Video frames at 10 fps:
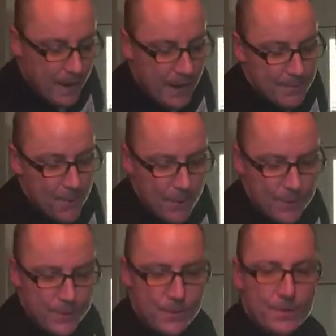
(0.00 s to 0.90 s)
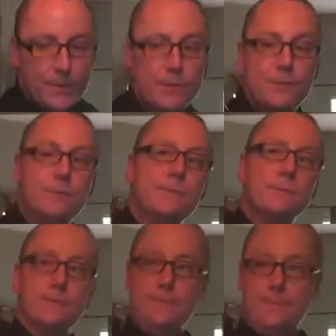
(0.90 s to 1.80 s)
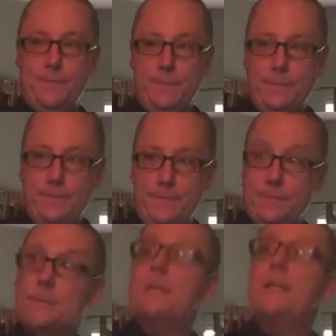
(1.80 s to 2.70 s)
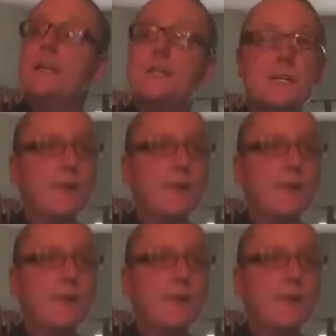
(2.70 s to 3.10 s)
I'm going to include the kitchen